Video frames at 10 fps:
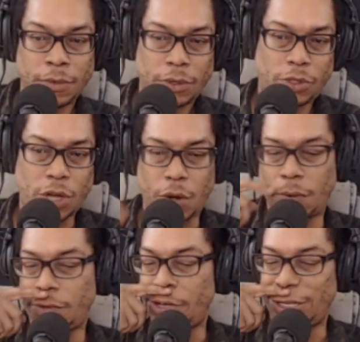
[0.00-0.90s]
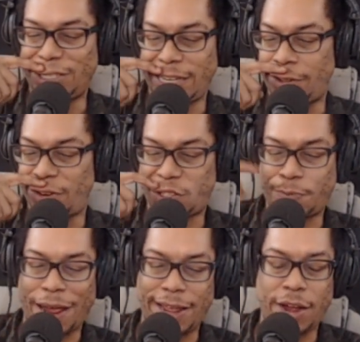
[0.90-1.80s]
So you could see they're
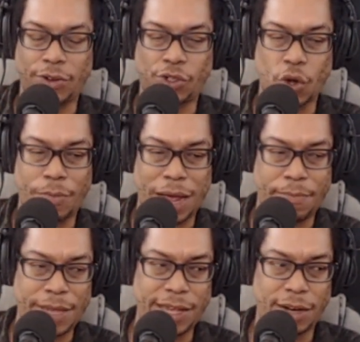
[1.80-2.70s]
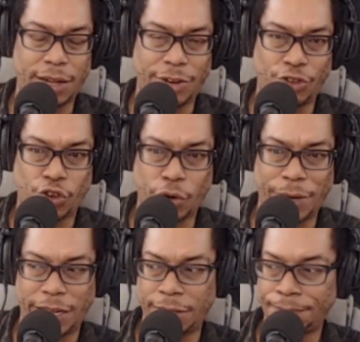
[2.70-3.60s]
expanding out. And so by being in
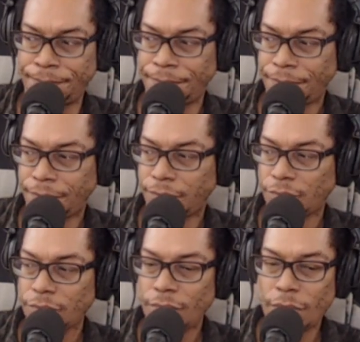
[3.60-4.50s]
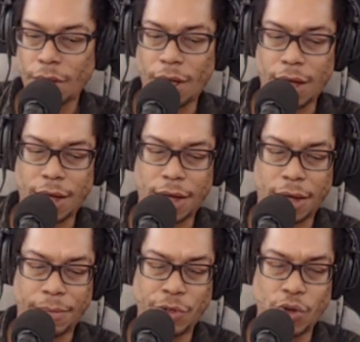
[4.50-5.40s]
Germany,
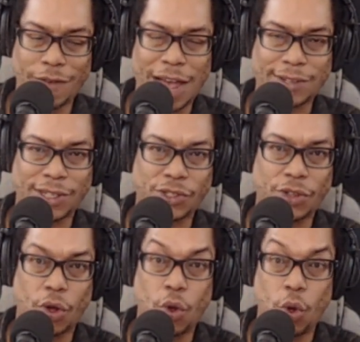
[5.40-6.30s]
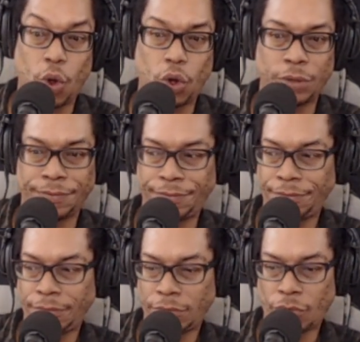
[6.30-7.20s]
you have access to the whole
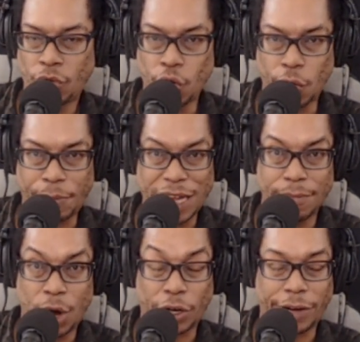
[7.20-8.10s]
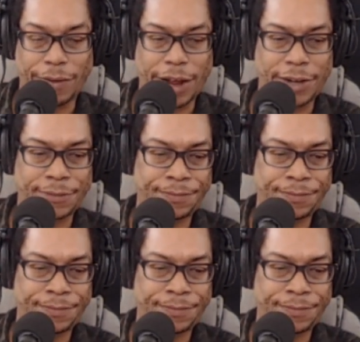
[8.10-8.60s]
European market, right?